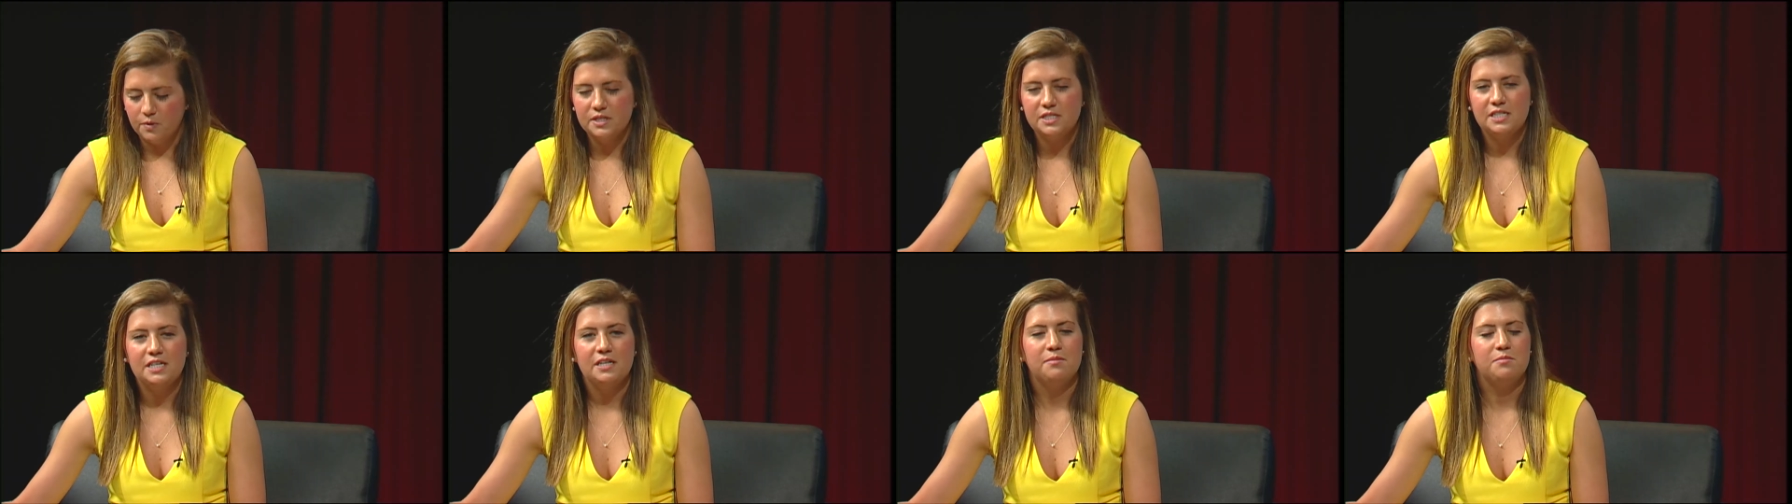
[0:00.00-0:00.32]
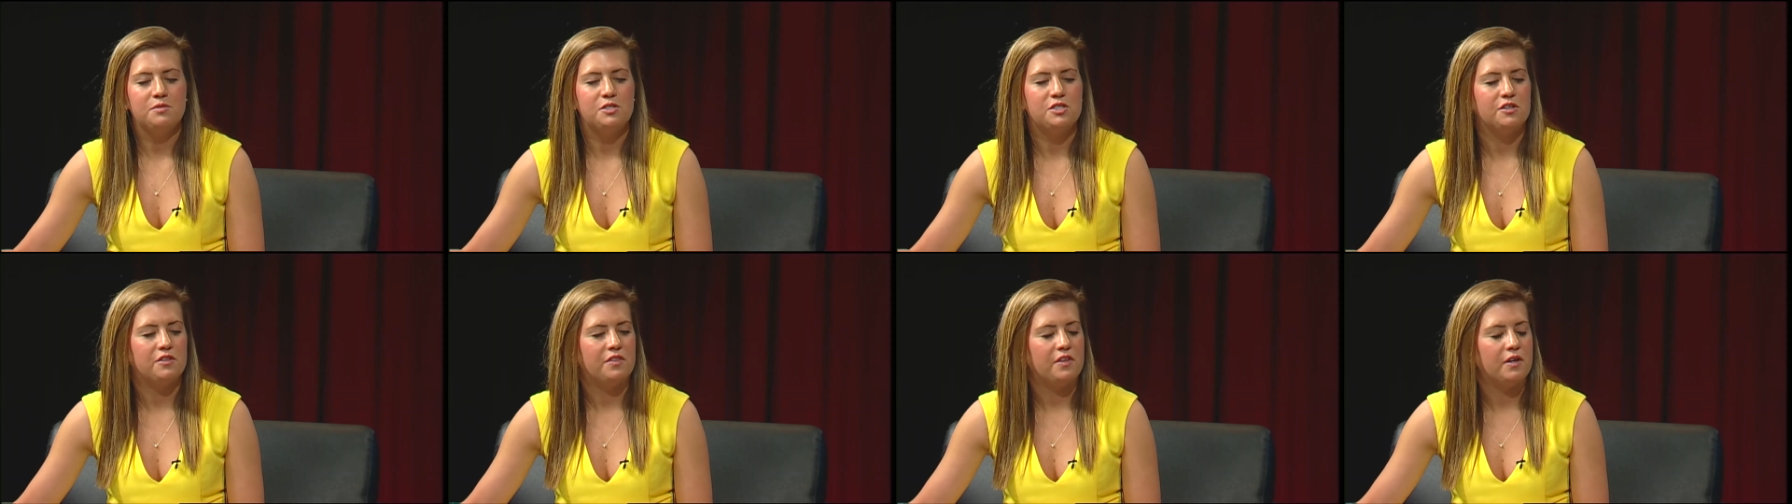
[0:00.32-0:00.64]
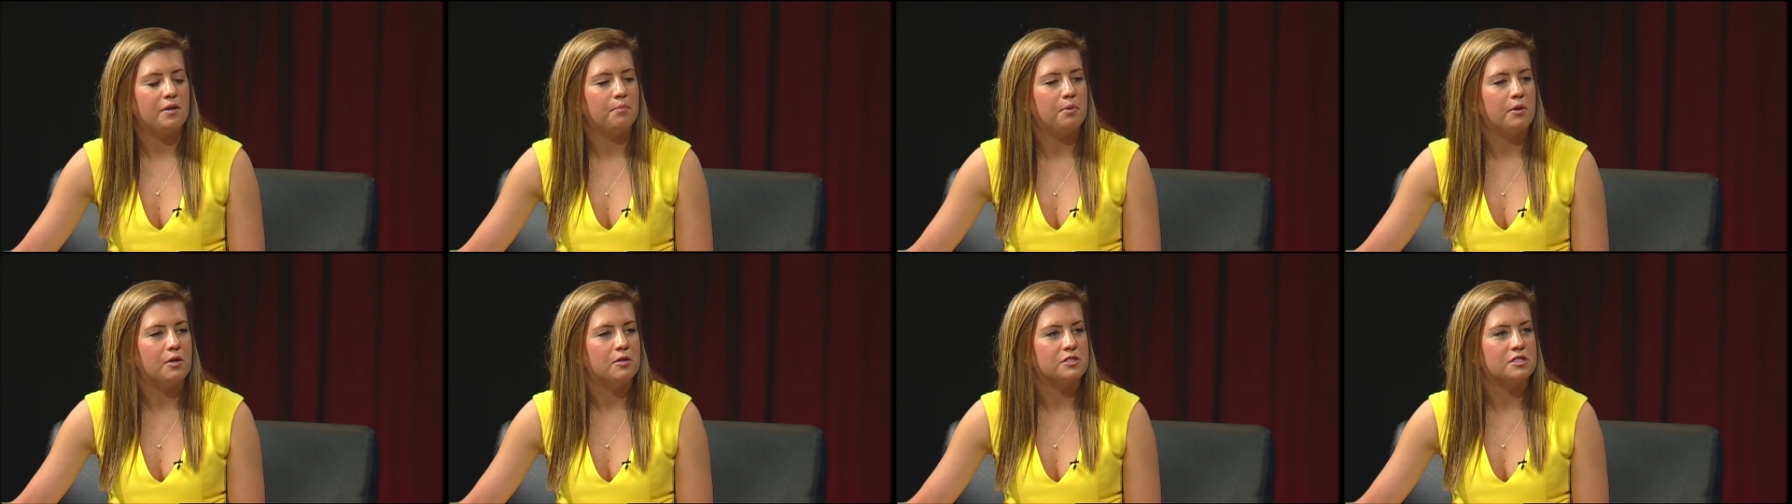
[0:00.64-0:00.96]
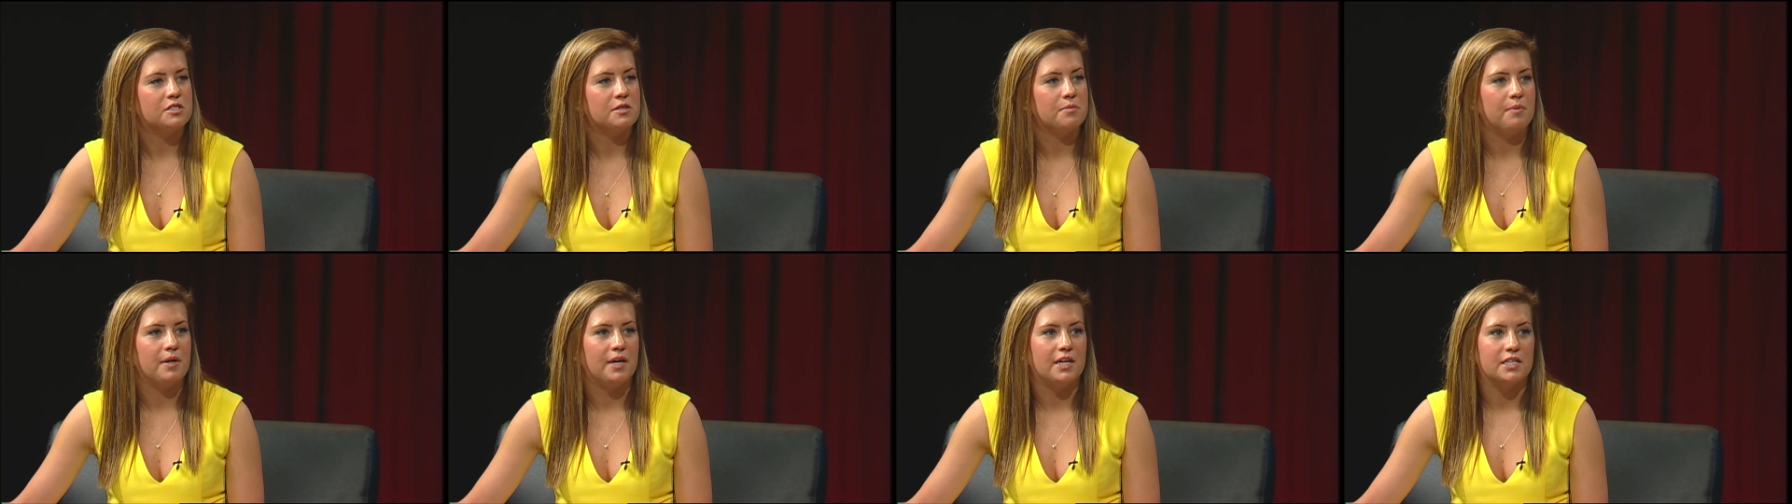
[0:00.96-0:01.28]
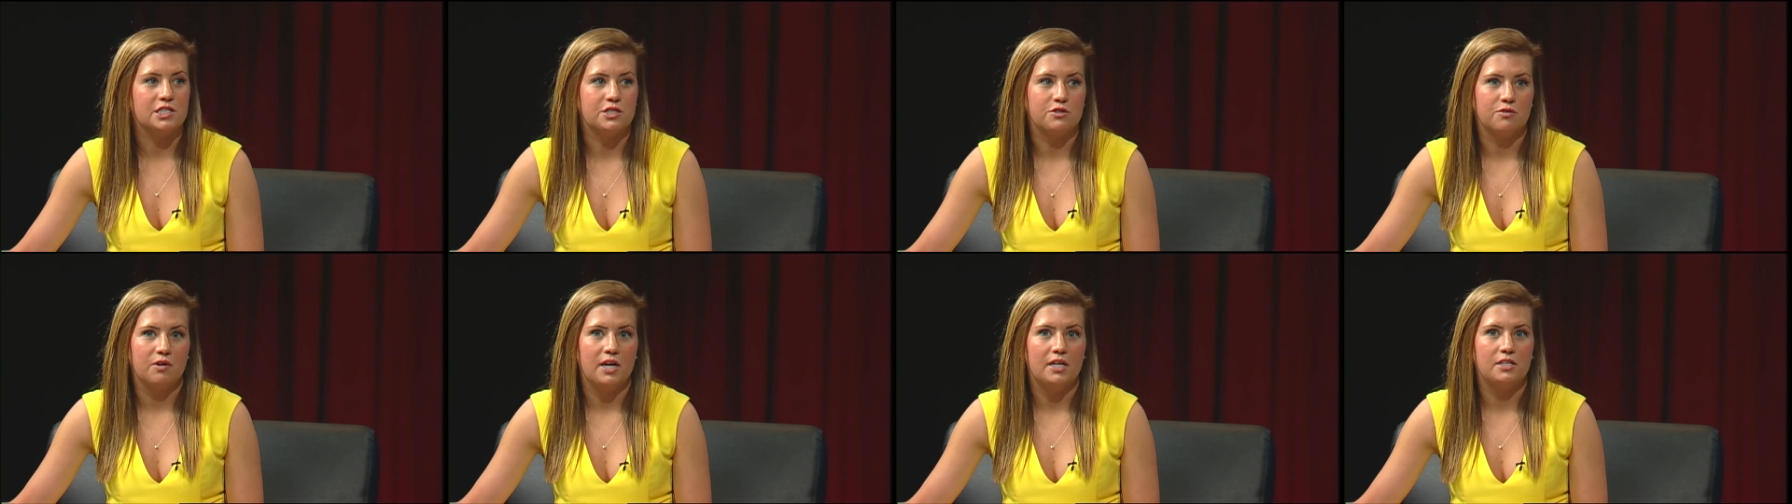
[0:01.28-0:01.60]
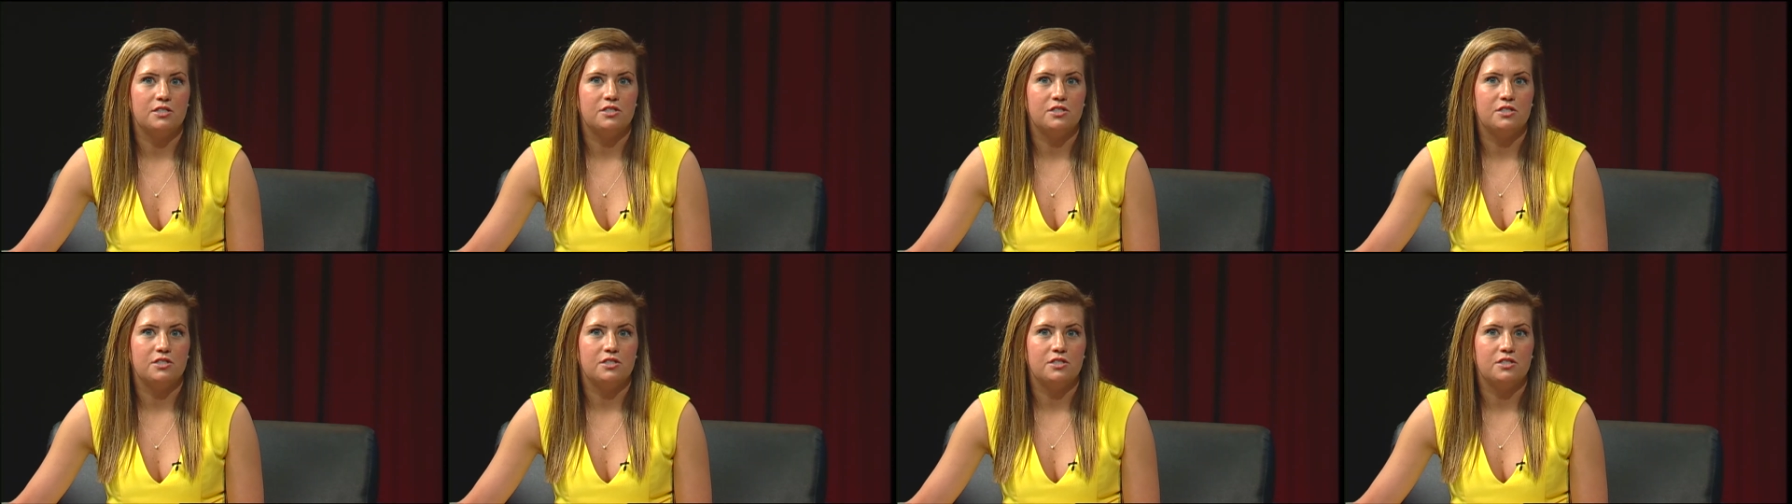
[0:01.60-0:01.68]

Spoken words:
teams do you think pose the biggest threat